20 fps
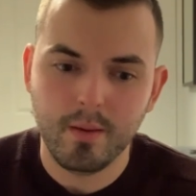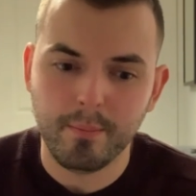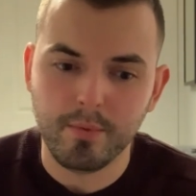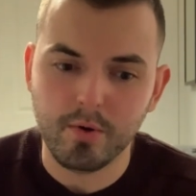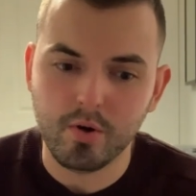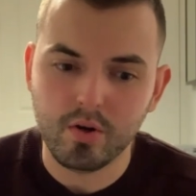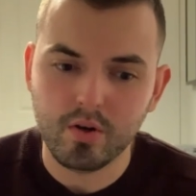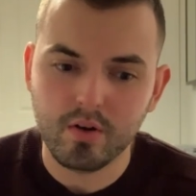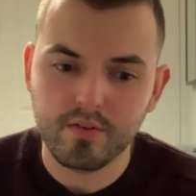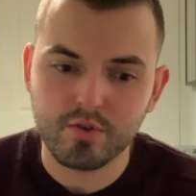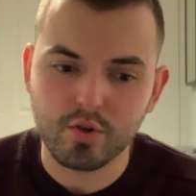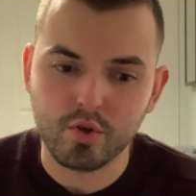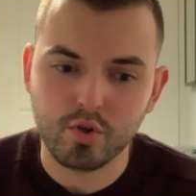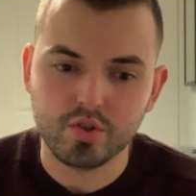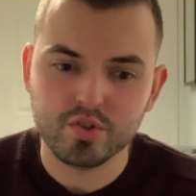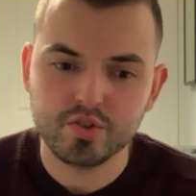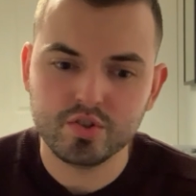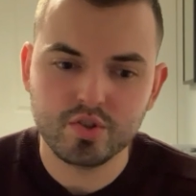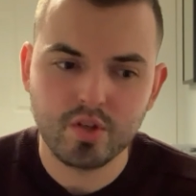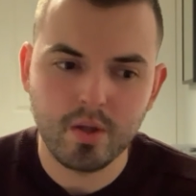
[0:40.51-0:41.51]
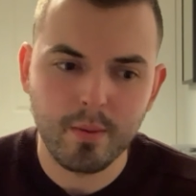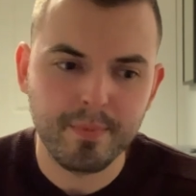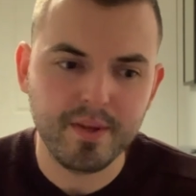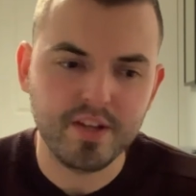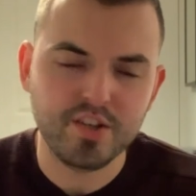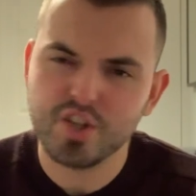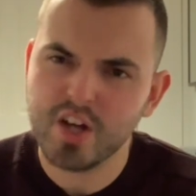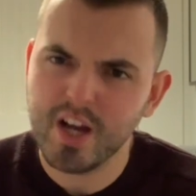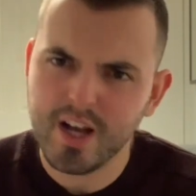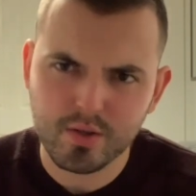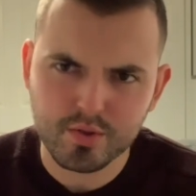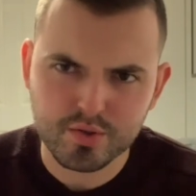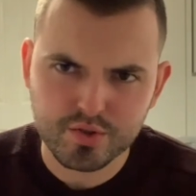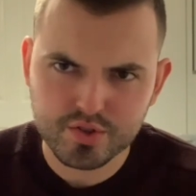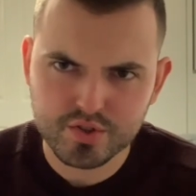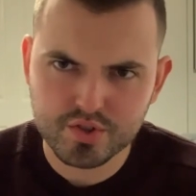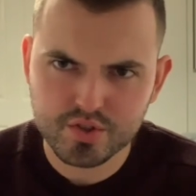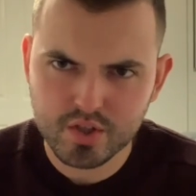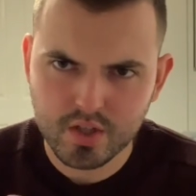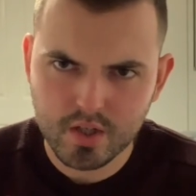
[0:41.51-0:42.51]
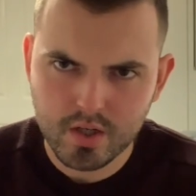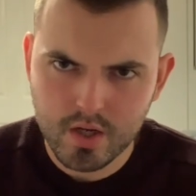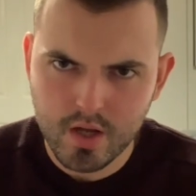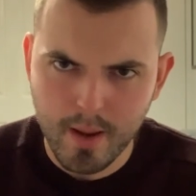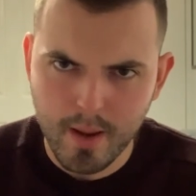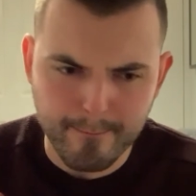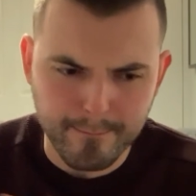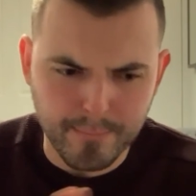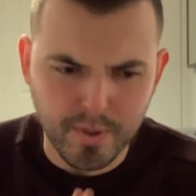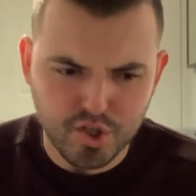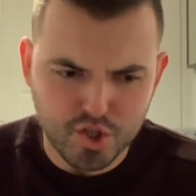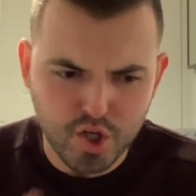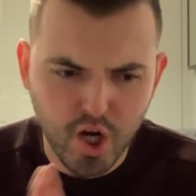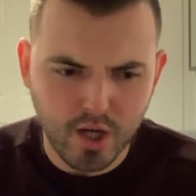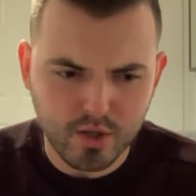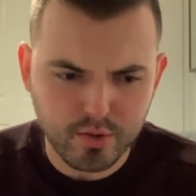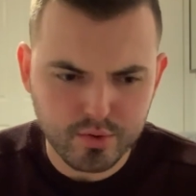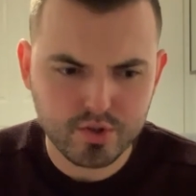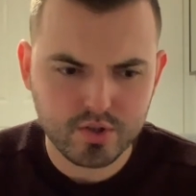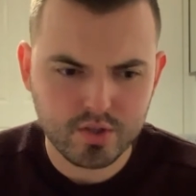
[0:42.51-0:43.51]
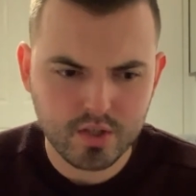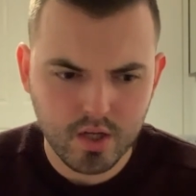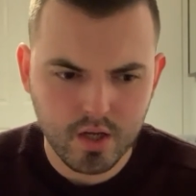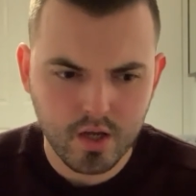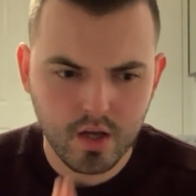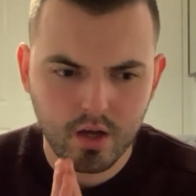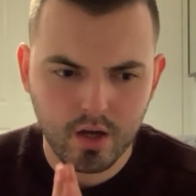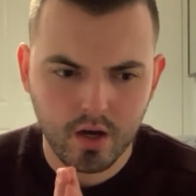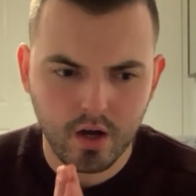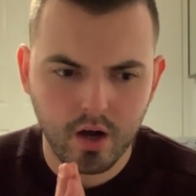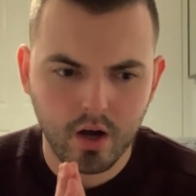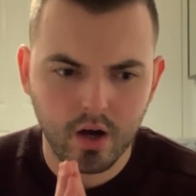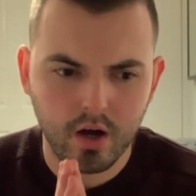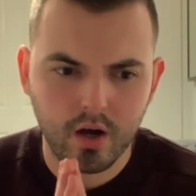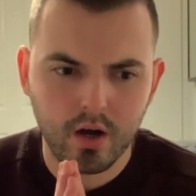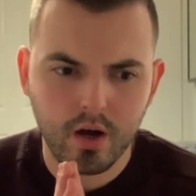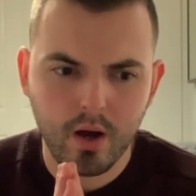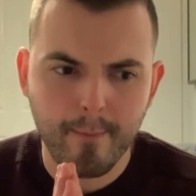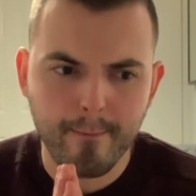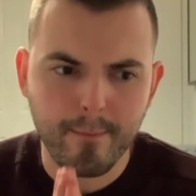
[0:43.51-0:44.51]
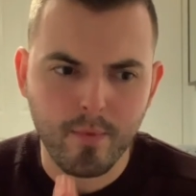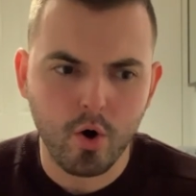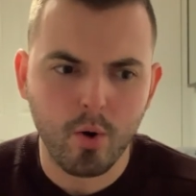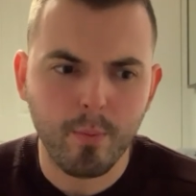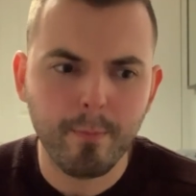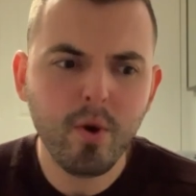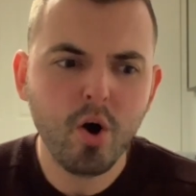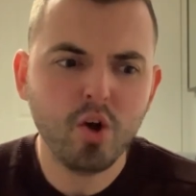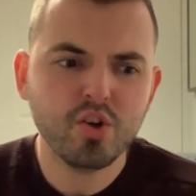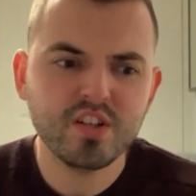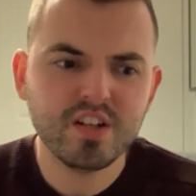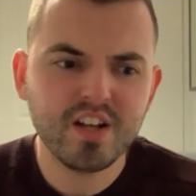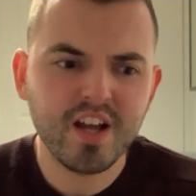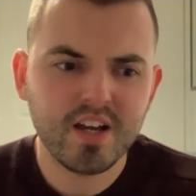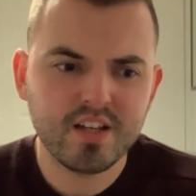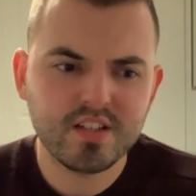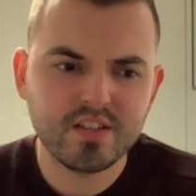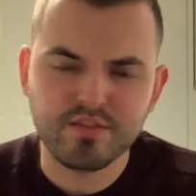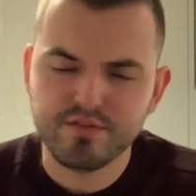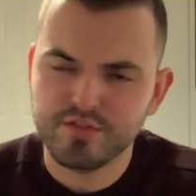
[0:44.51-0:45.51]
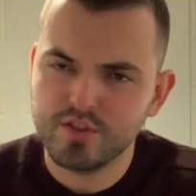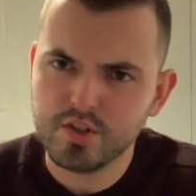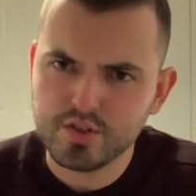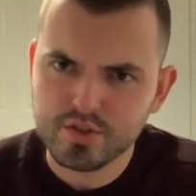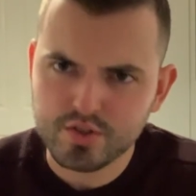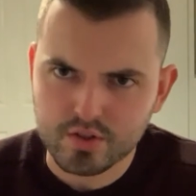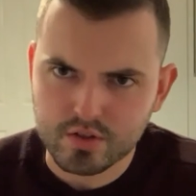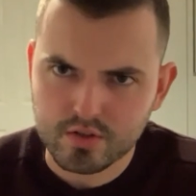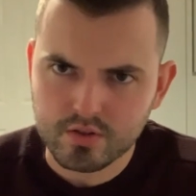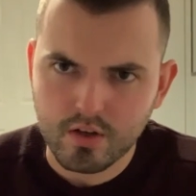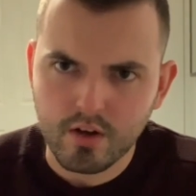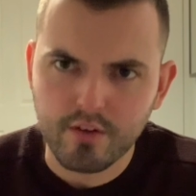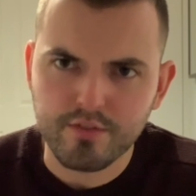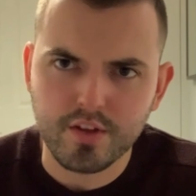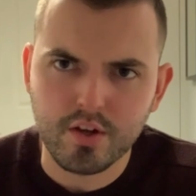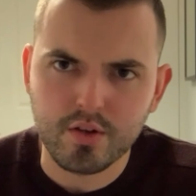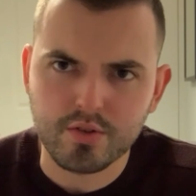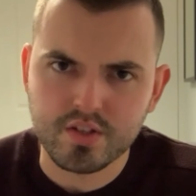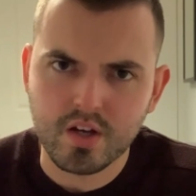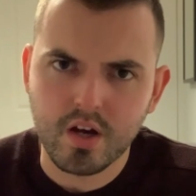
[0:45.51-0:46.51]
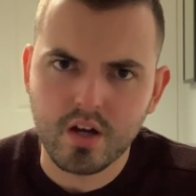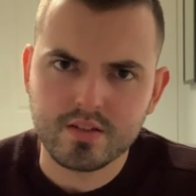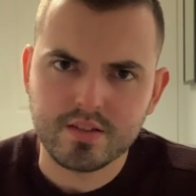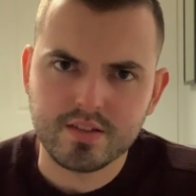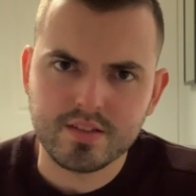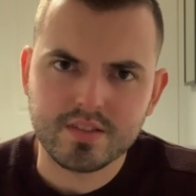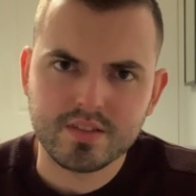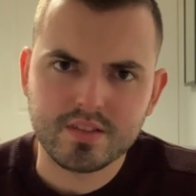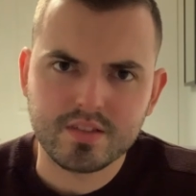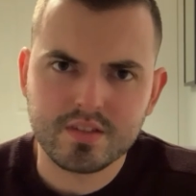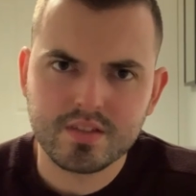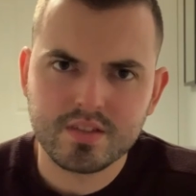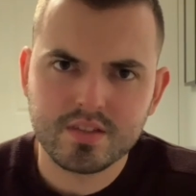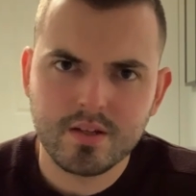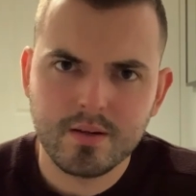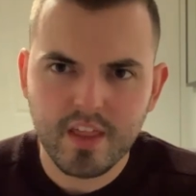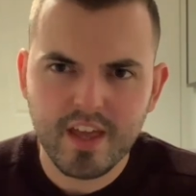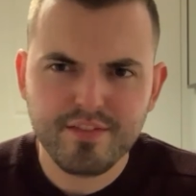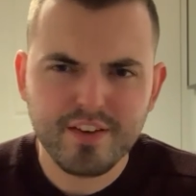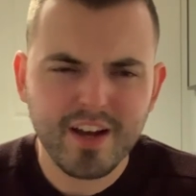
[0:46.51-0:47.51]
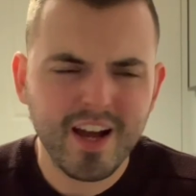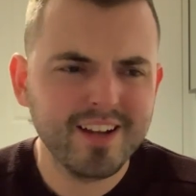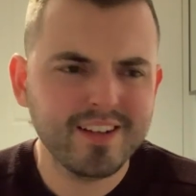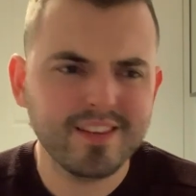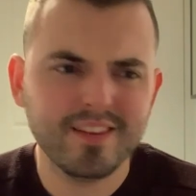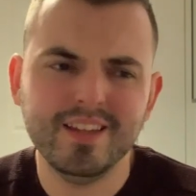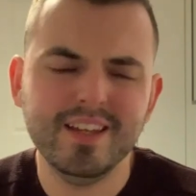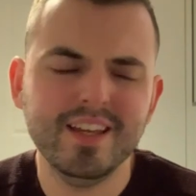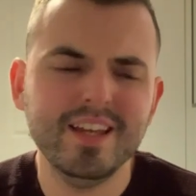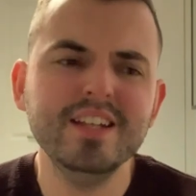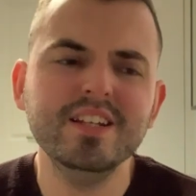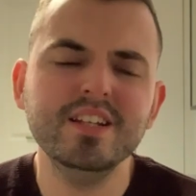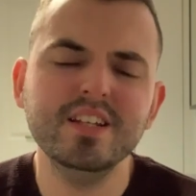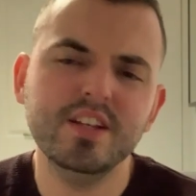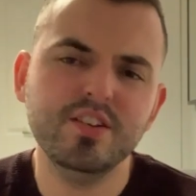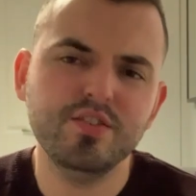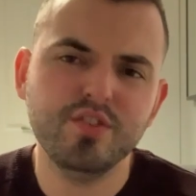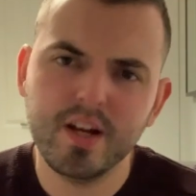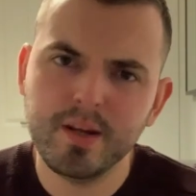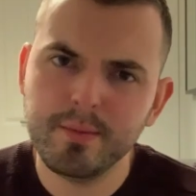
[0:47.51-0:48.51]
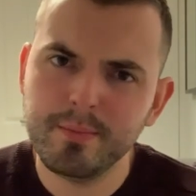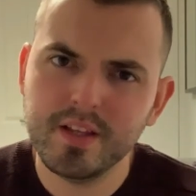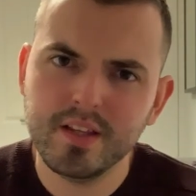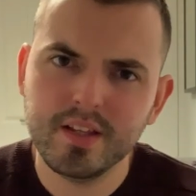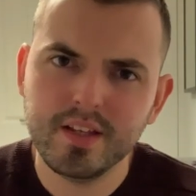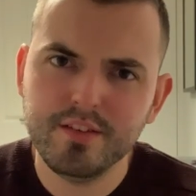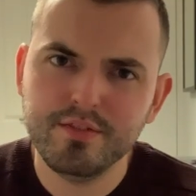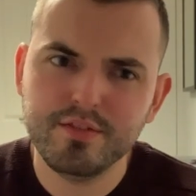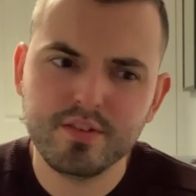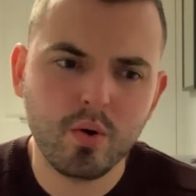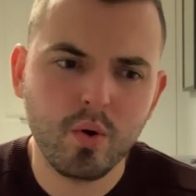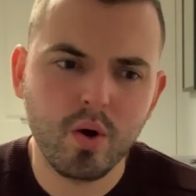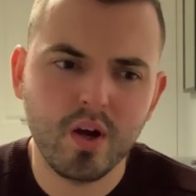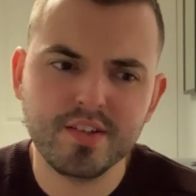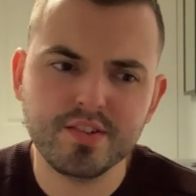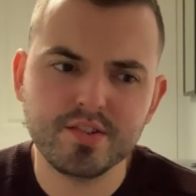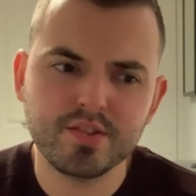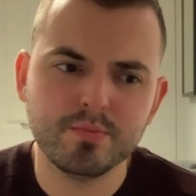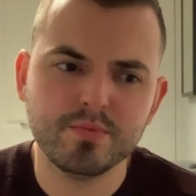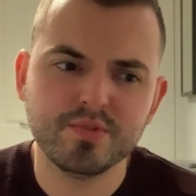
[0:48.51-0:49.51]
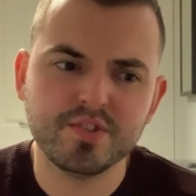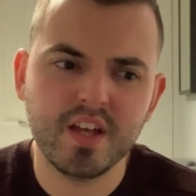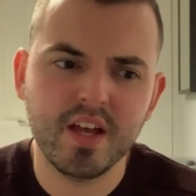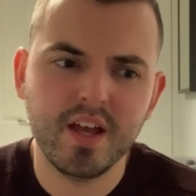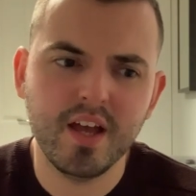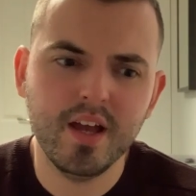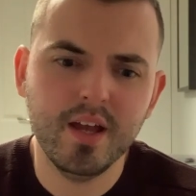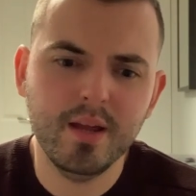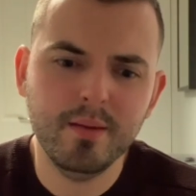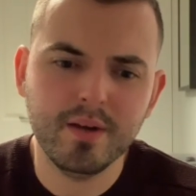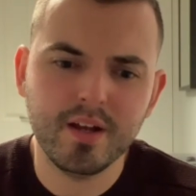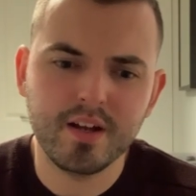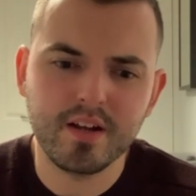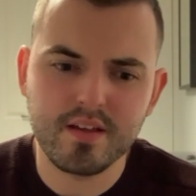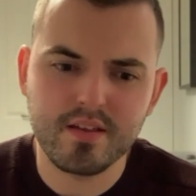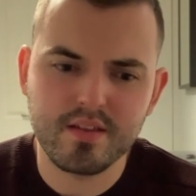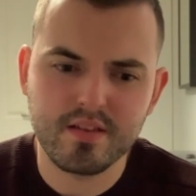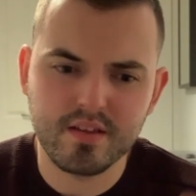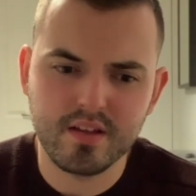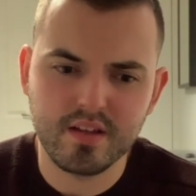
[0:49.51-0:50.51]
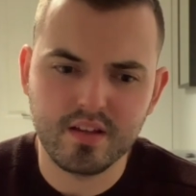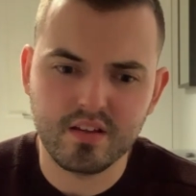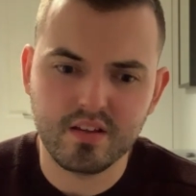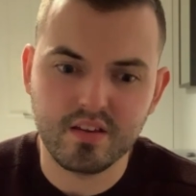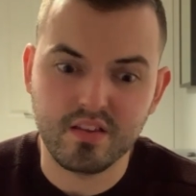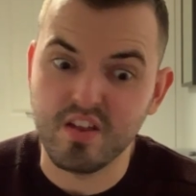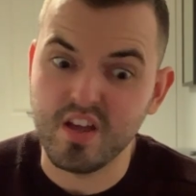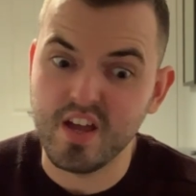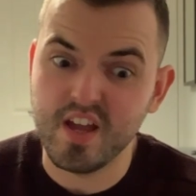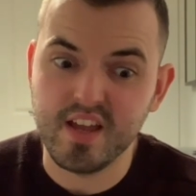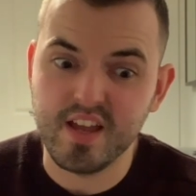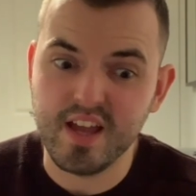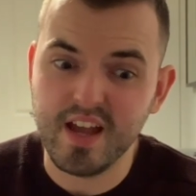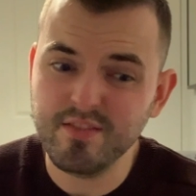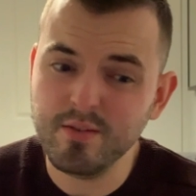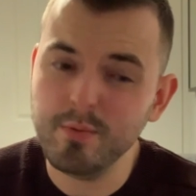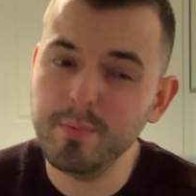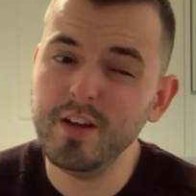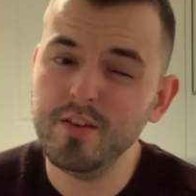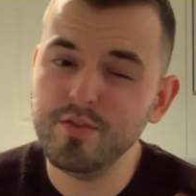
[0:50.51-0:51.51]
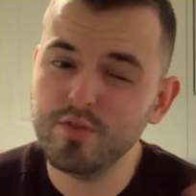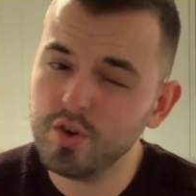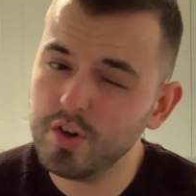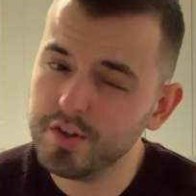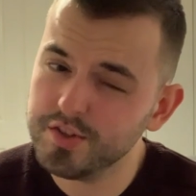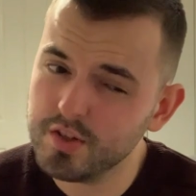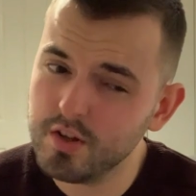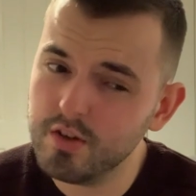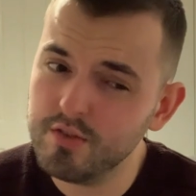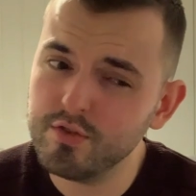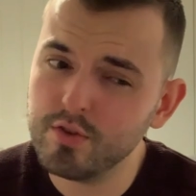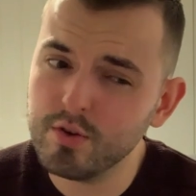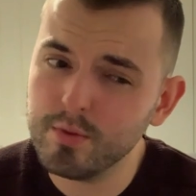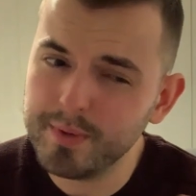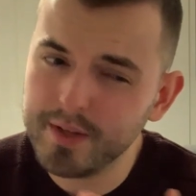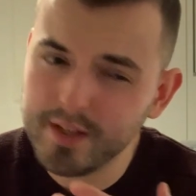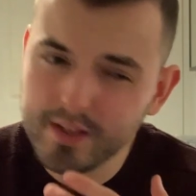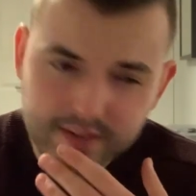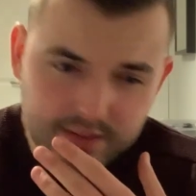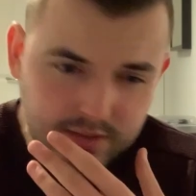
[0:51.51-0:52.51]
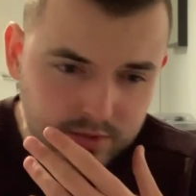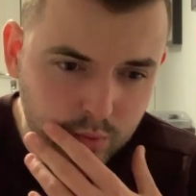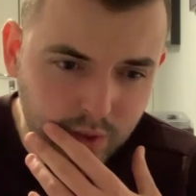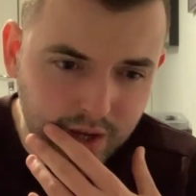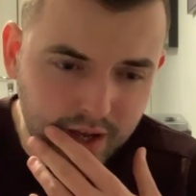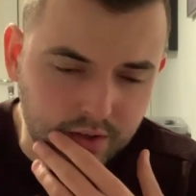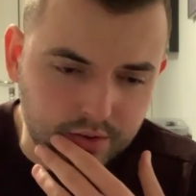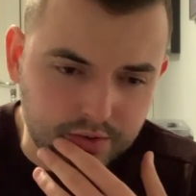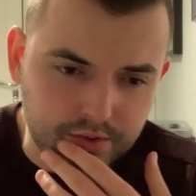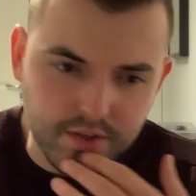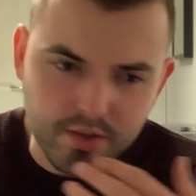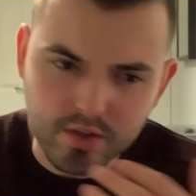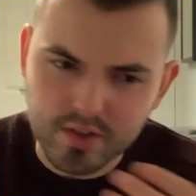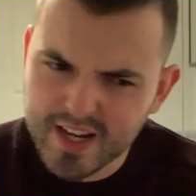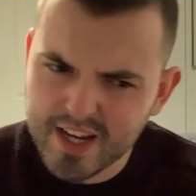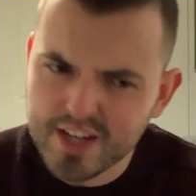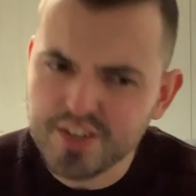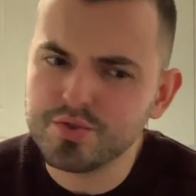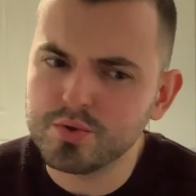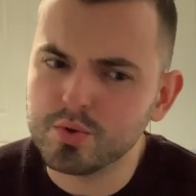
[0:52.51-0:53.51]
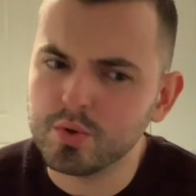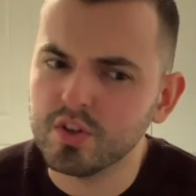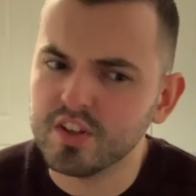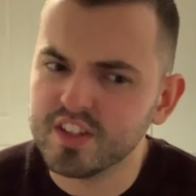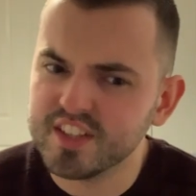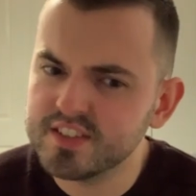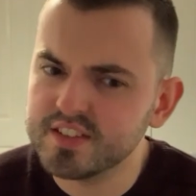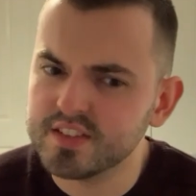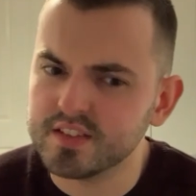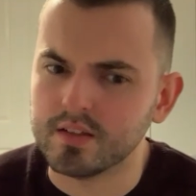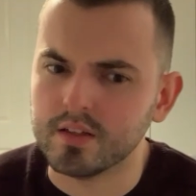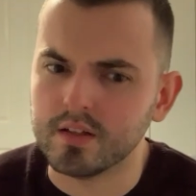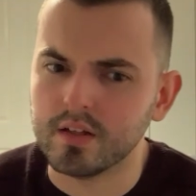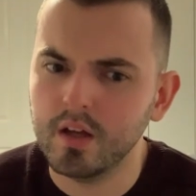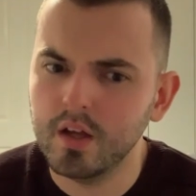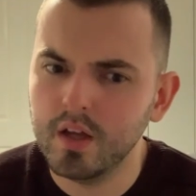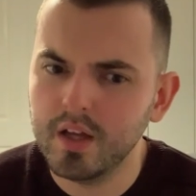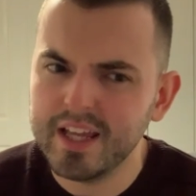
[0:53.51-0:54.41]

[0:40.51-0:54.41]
But of course, Beach House, Beach House are a more modernized version of those artists. They've had the indie credibility for quite some time, and I think they have a bit of crossover appeal as well to your casual listener.